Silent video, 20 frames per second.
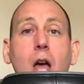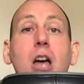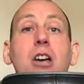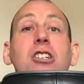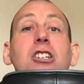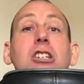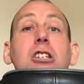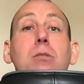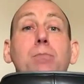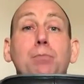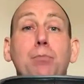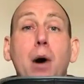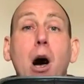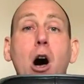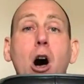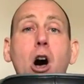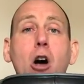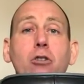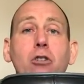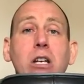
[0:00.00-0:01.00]

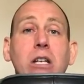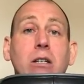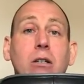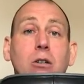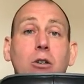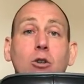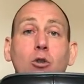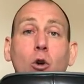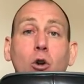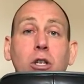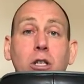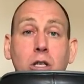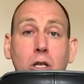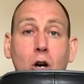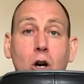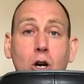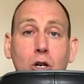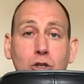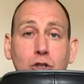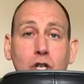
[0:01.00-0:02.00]
Sparring Groin
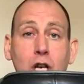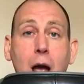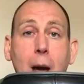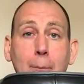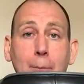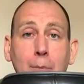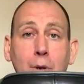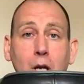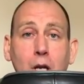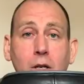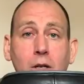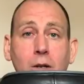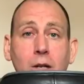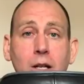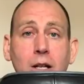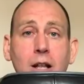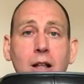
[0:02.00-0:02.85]
Guard Champion.